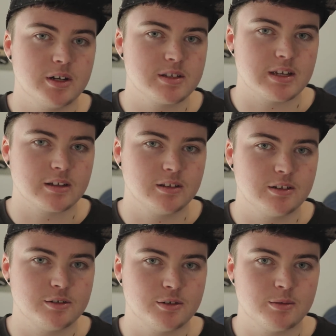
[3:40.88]
not exactly
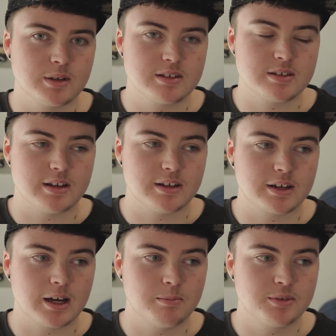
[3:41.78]
sure where this idea
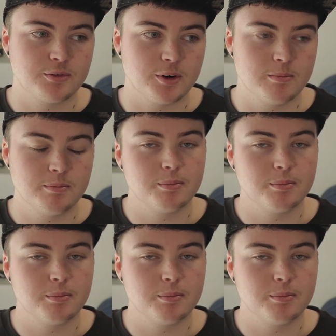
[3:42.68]
comes from,